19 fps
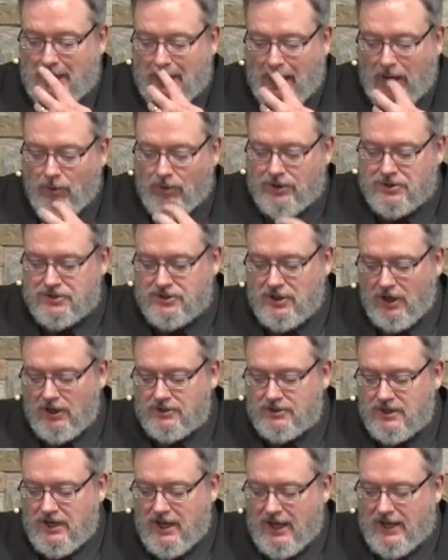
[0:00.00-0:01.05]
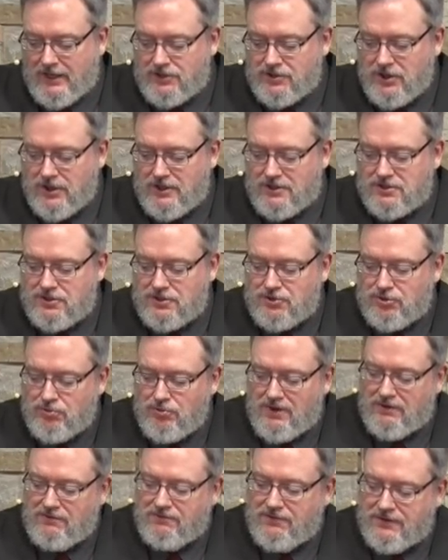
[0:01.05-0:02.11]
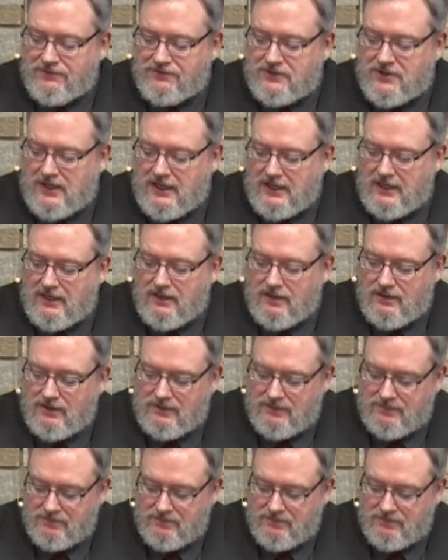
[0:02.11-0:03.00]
I want to start today in Genesis three fifteen.